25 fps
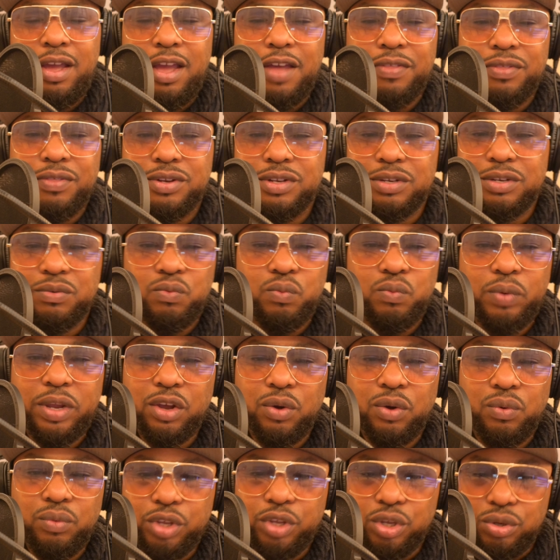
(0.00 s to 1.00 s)
And then we
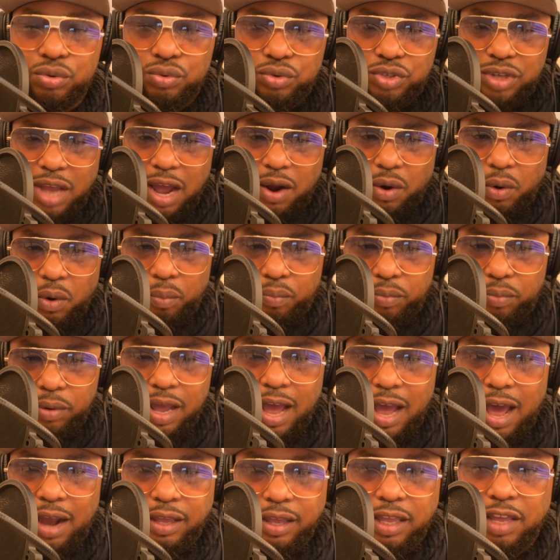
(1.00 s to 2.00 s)
don't use our
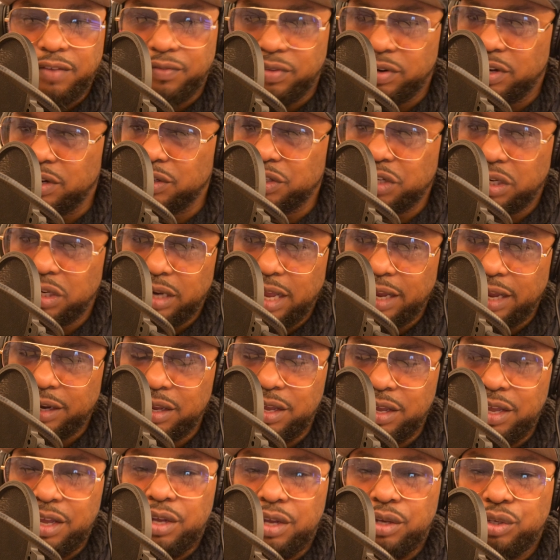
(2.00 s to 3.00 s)
God-given
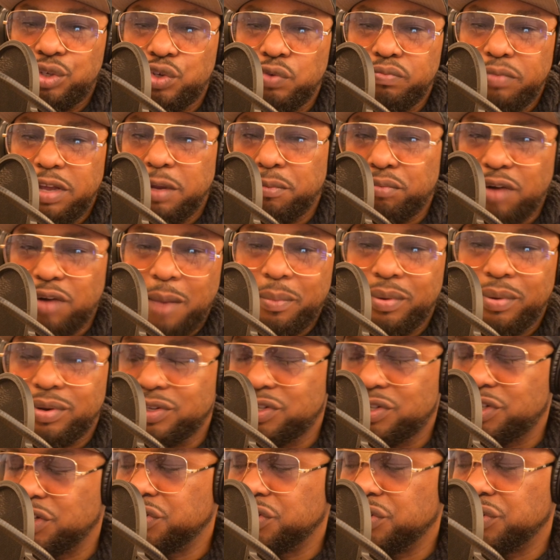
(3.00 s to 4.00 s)
intellect to make proper
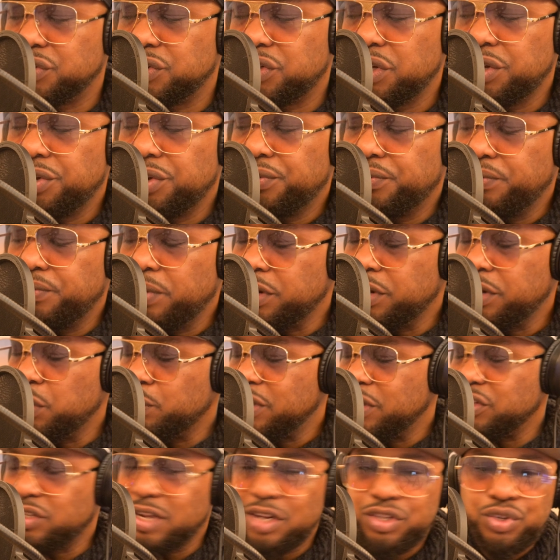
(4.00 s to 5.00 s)
decisions.
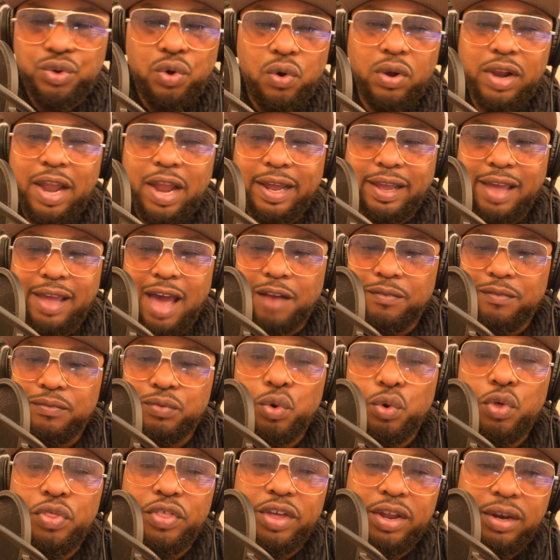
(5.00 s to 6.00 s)
Anyways, that's all I got
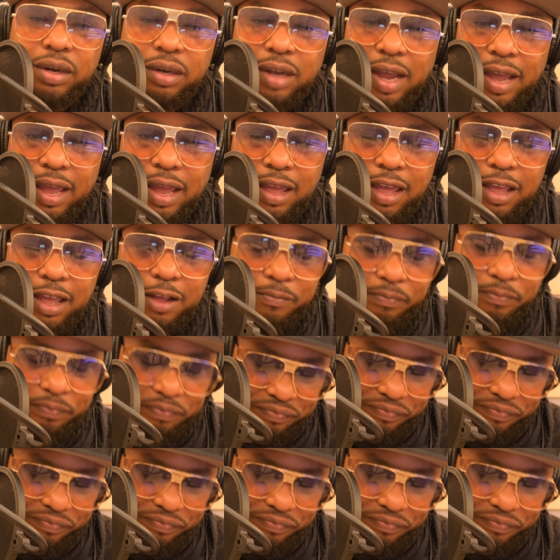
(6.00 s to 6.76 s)
for the day.